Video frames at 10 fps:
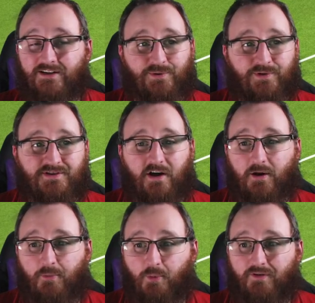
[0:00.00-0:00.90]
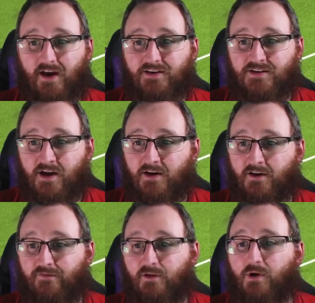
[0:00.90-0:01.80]
on target, but we've had 9
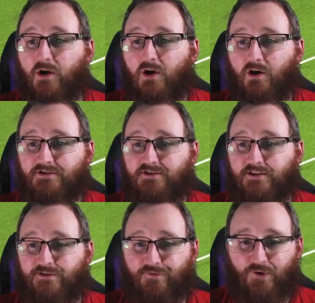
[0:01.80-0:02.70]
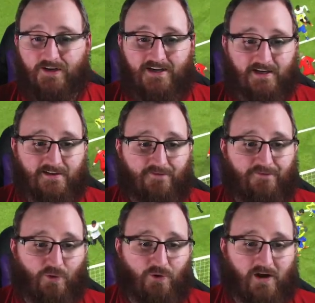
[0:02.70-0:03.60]
of them. Hosker's free kick
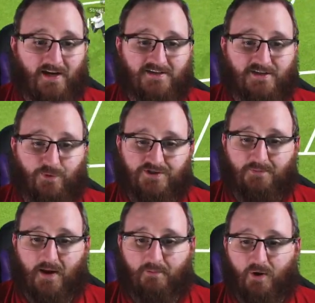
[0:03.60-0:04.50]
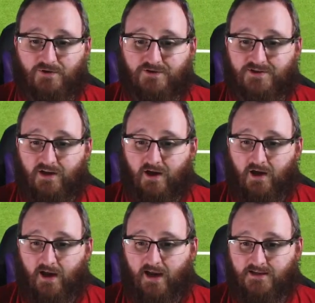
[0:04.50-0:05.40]
for us towards the back post.
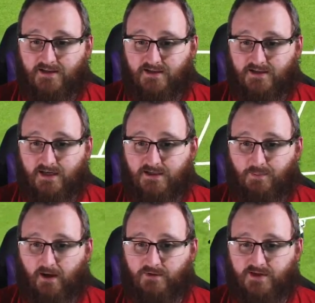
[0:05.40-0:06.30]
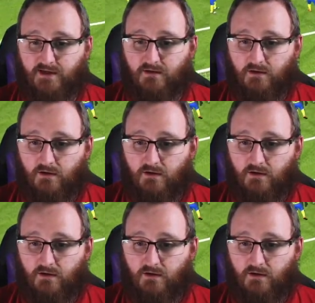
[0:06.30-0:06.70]
It's a penalty.